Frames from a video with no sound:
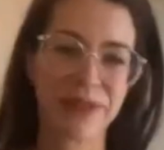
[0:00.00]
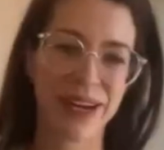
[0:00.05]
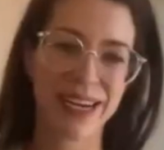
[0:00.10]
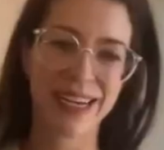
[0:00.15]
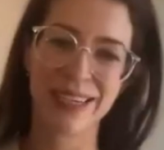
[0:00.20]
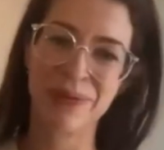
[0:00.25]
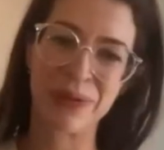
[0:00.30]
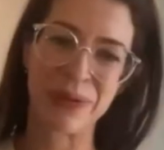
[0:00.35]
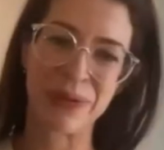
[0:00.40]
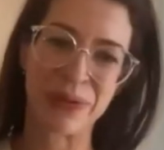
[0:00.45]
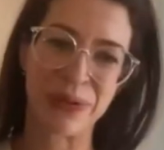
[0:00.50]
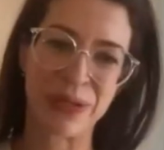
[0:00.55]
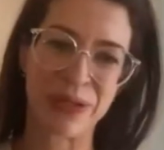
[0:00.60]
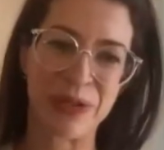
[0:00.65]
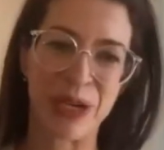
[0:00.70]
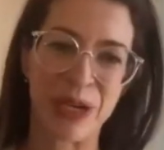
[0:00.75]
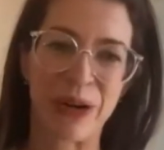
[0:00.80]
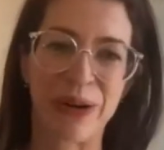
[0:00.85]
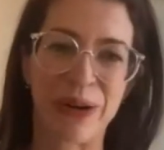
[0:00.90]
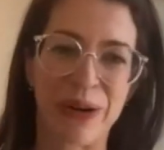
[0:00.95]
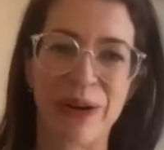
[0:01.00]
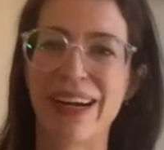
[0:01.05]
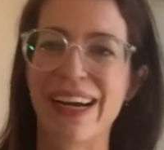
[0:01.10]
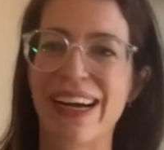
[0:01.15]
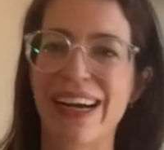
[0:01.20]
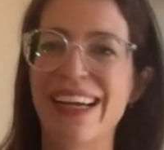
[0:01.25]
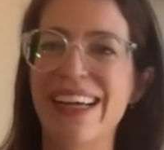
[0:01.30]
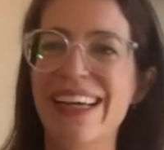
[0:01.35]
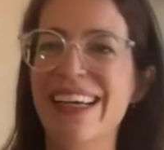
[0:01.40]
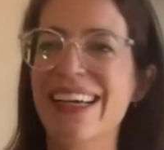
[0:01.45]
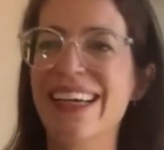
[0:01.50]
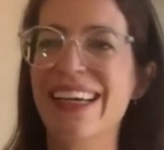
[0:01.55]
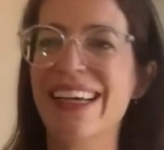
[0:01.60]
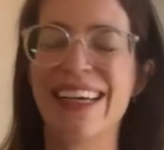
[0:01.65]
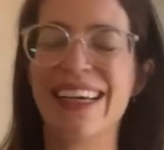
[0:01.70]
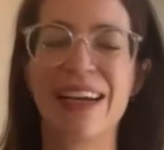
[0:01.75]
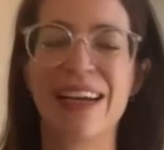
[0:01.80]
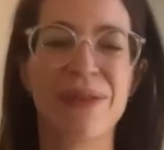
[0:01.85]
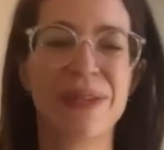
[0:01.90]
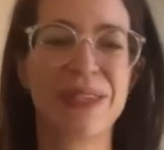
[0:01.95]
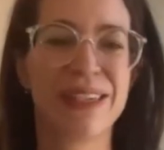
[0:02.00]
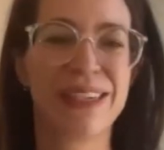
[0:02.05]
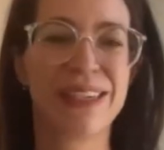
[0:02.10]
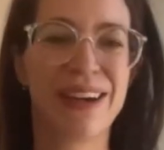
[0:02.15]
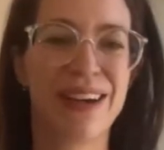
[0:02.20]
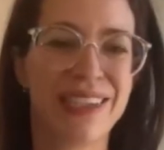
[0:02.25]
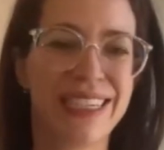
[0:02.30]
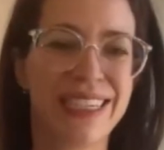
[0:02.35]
right? Because we're doing chair yoga. And I was a young